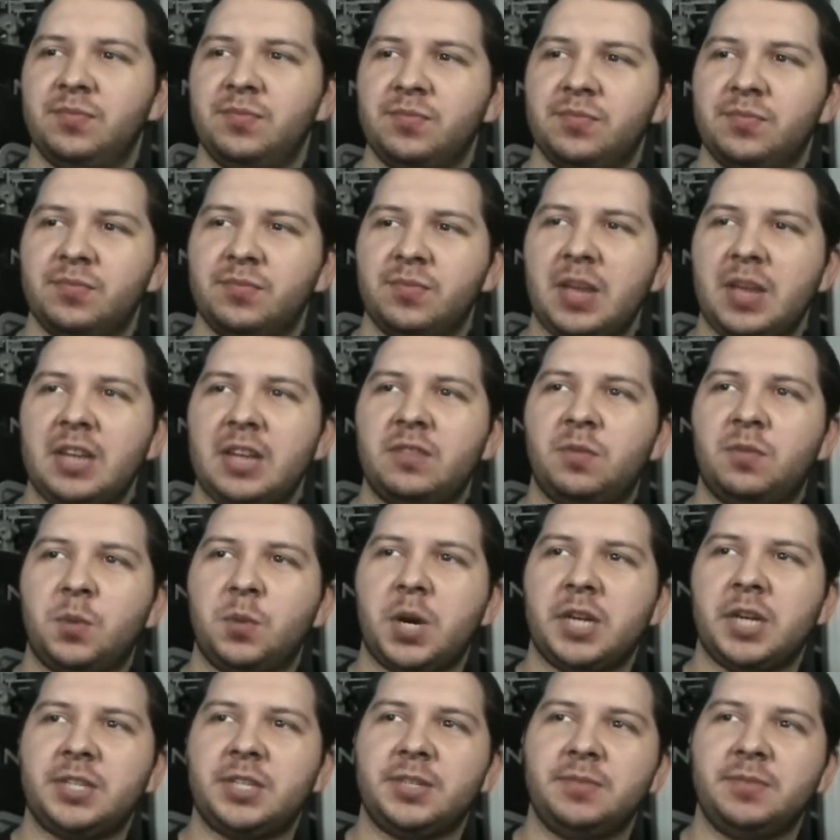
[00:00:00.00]
Thanks for
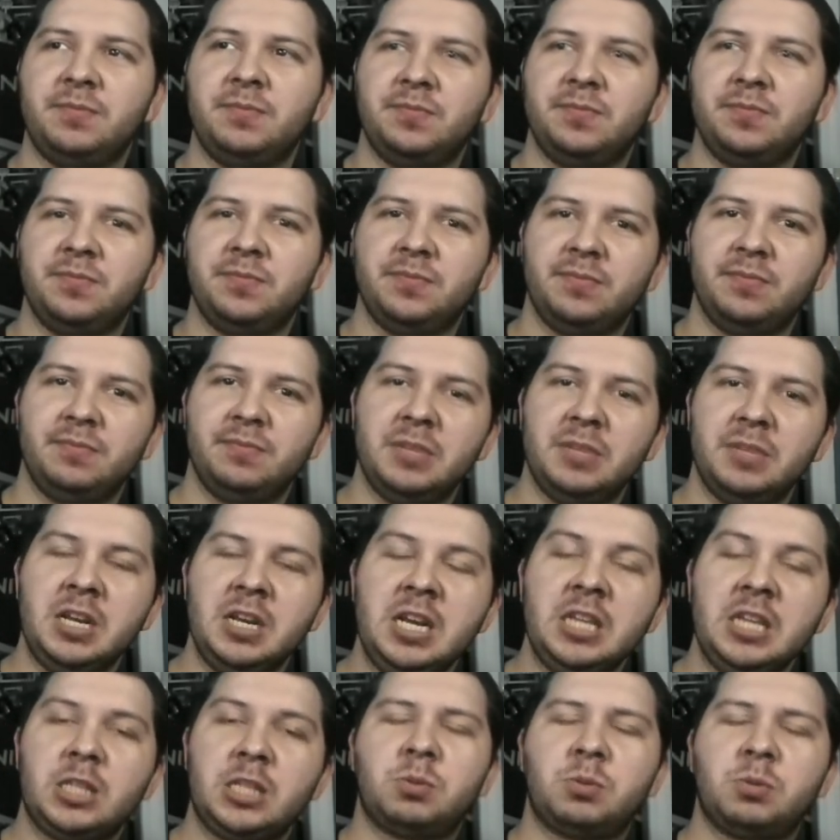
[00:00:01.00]
watching.
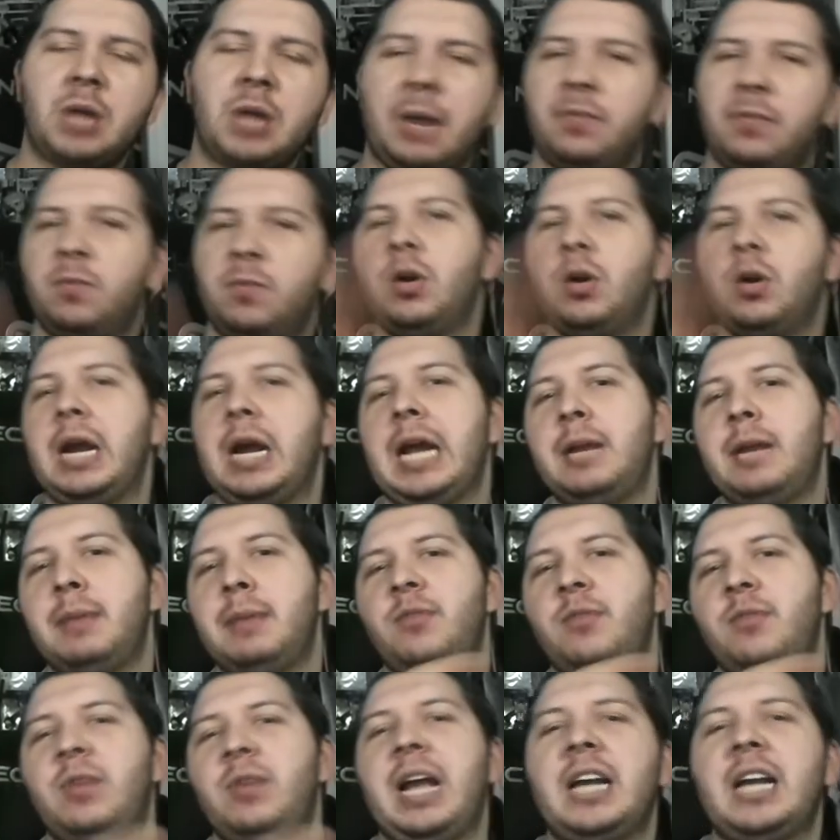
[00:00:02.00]
Subscribe for more anime
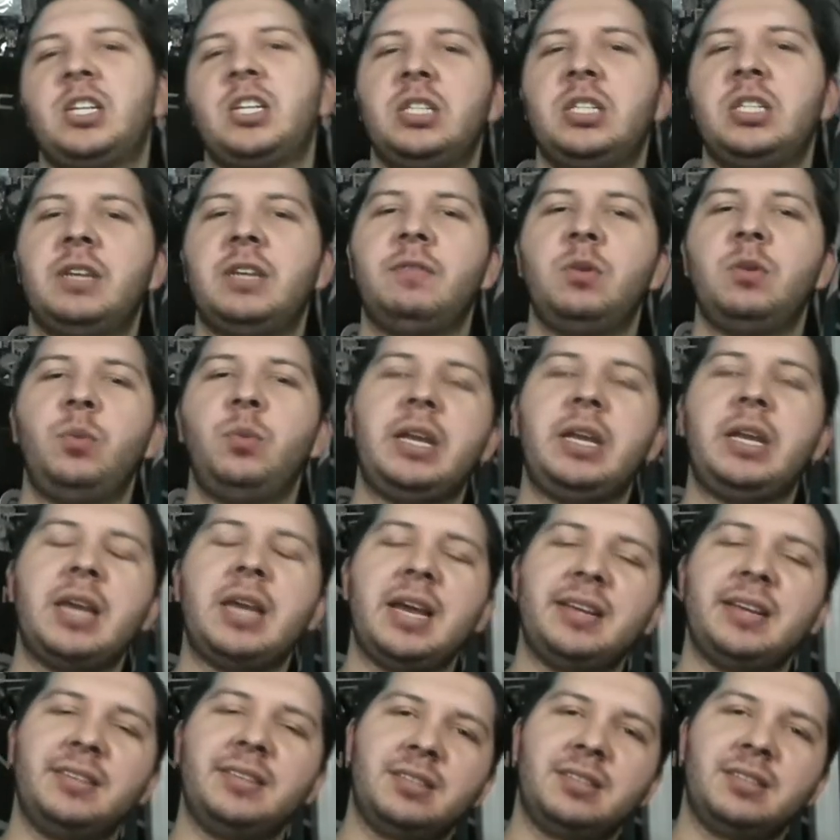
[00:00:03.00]
reactions every
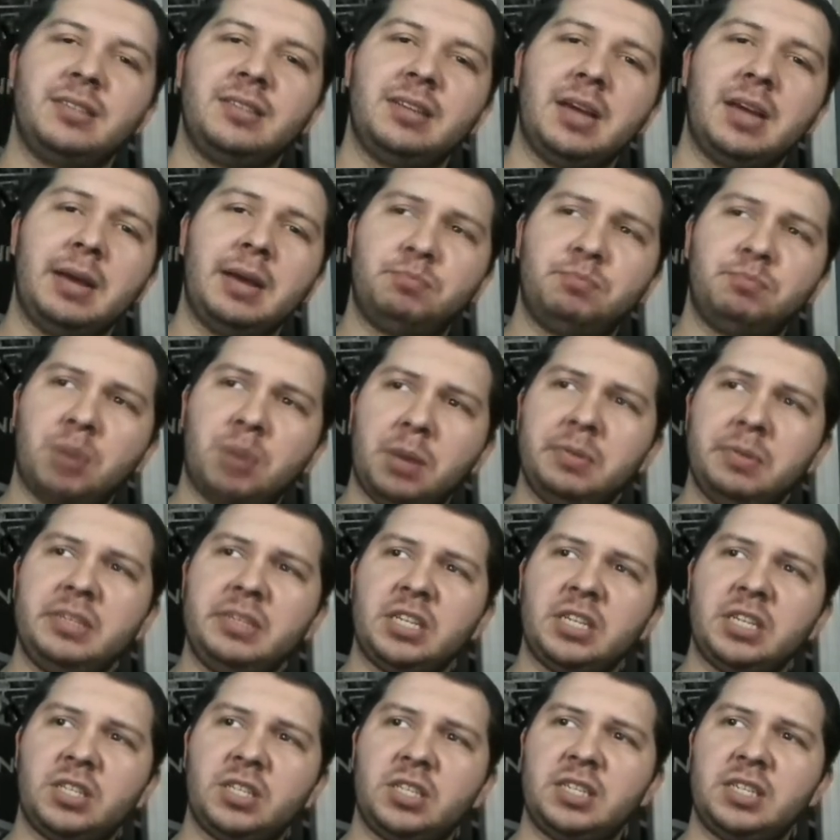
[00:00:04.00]
weekend. Probably
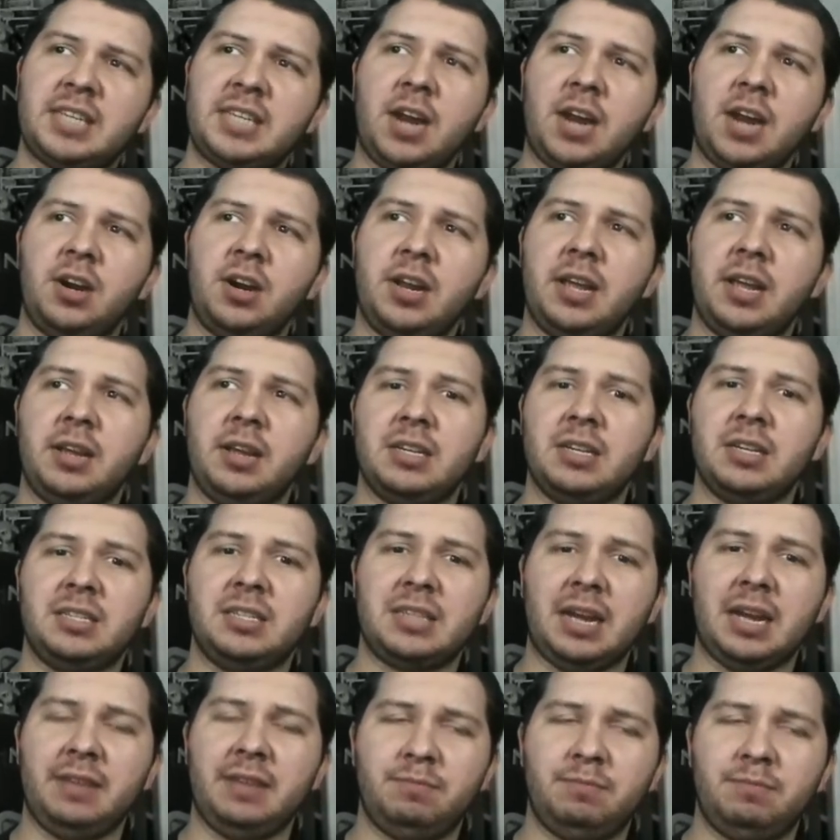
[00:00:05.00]
just Saturday, because
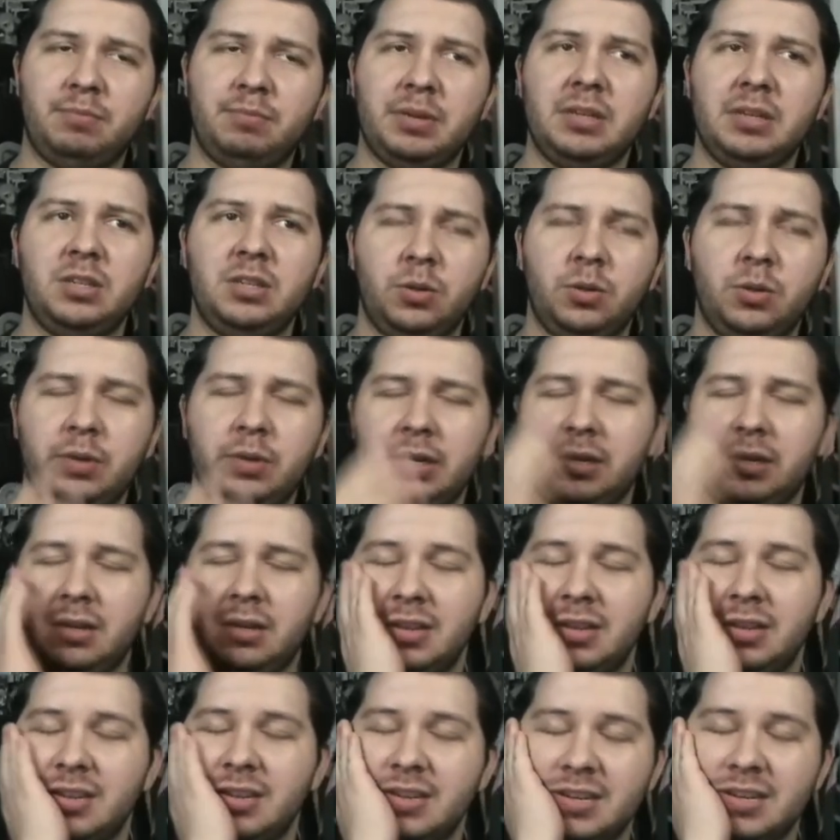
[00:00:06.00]
I've been doing...
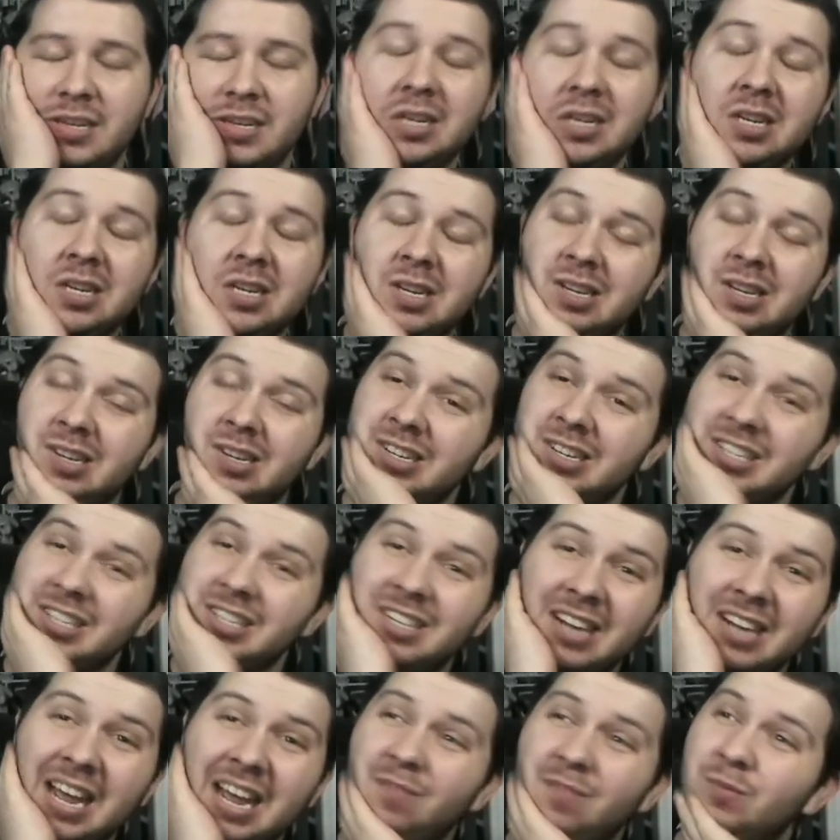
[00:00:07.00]
Until I
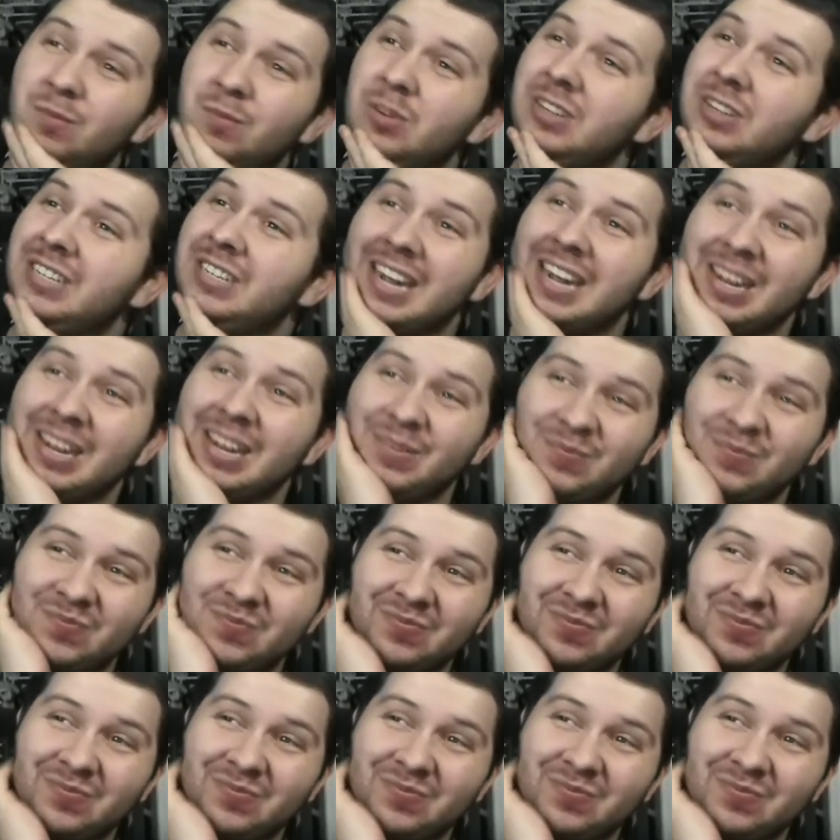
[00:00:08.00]
have more time,